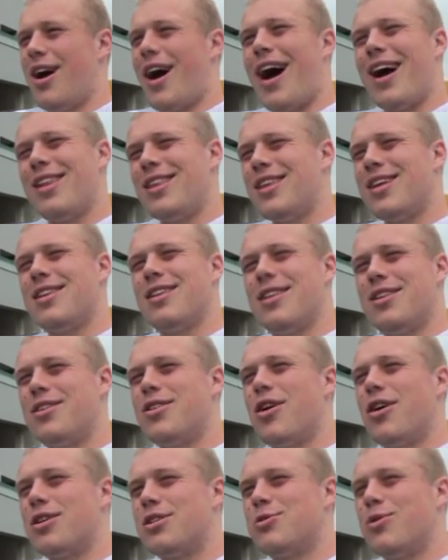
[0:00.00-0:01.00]
I think that the
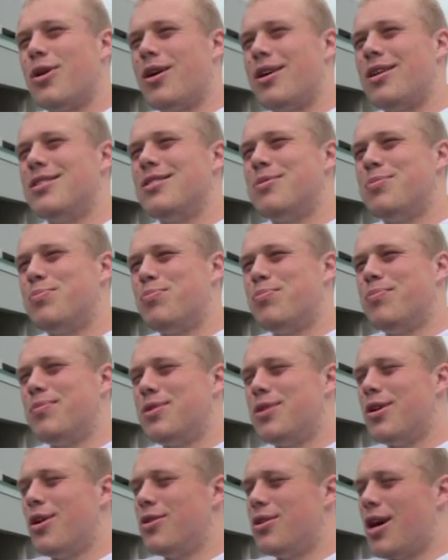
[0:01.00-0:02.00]
dark squad is
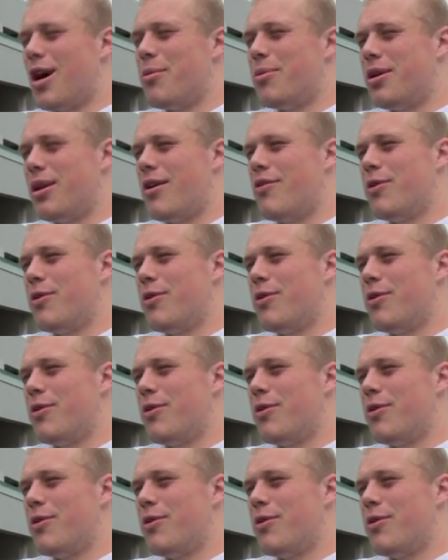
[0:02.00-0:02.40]
so dominant